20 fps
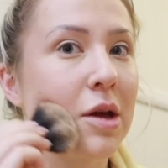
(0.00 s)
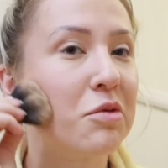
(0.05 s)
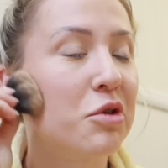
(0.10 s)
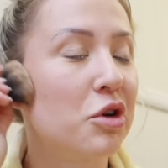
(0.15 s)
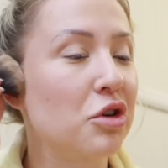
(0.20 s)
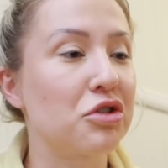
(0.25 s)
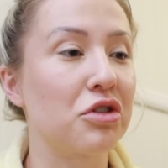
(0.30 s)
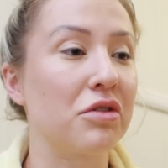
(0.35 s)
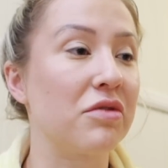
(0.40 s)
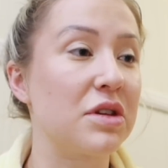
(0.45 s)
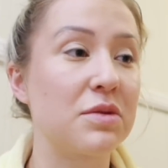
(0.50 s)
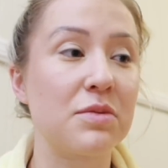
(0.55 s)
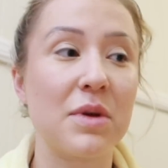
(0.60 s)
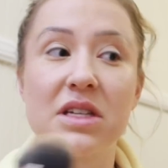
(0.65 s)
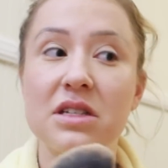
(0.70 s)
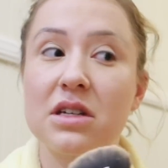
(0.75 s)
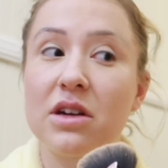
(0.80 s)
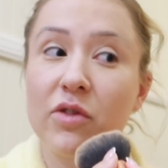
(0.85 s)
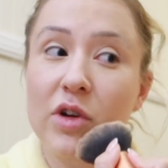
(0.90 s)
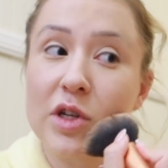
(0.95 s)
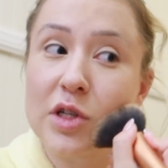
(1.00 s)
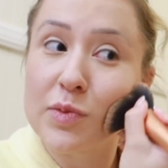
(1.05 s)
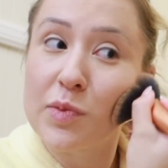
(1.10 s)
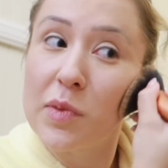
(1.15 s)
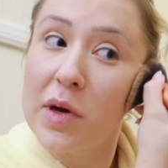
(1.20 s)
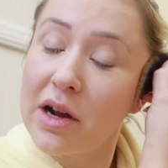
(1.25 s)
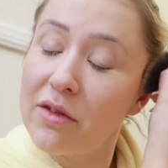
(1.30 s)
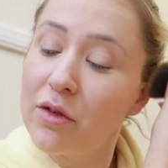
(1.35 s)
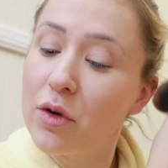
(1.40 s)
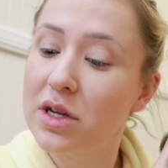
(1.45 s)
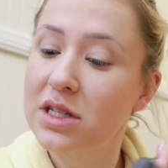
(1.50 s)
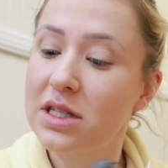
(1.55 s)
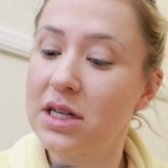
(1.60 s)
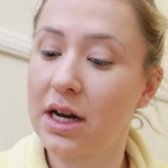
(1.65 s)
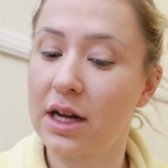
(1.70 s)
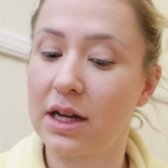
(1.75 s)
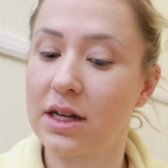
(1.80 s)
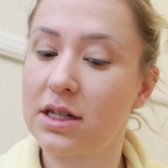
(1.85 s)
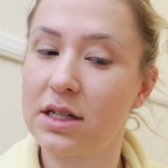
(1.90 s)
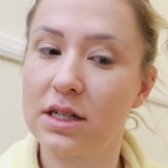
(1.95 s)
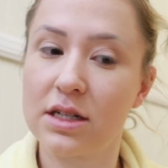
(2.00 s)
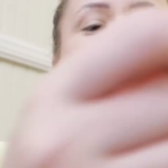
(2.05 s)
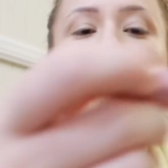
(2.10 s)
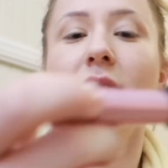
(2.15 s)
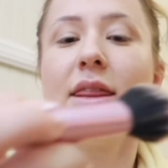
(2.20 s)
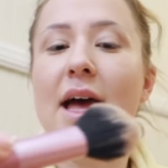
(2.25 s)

Not sure if this makes a difference, but I've always done it.